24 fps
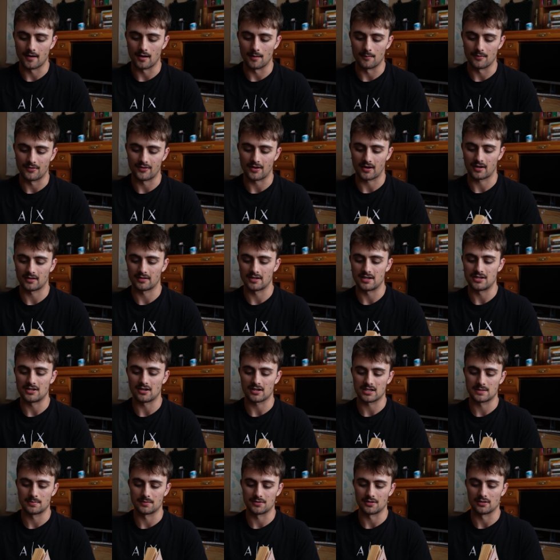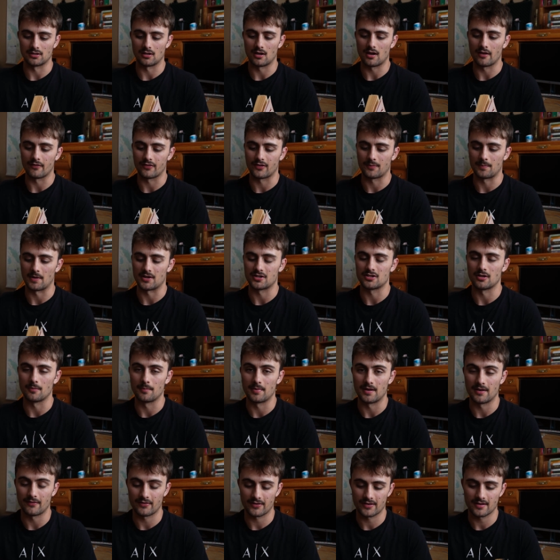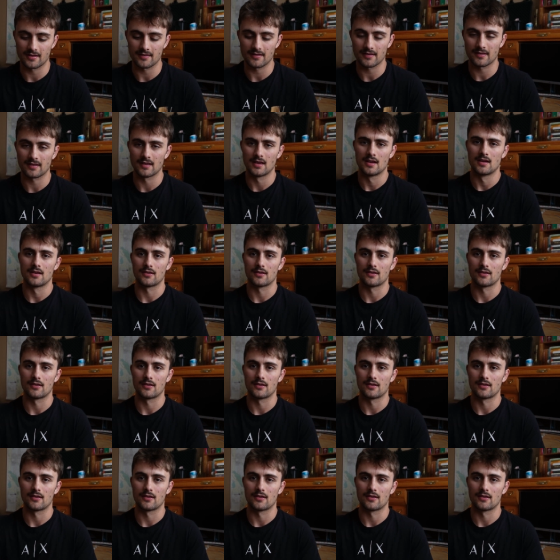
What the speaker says: Secondly, he talks about the law of special beneficence.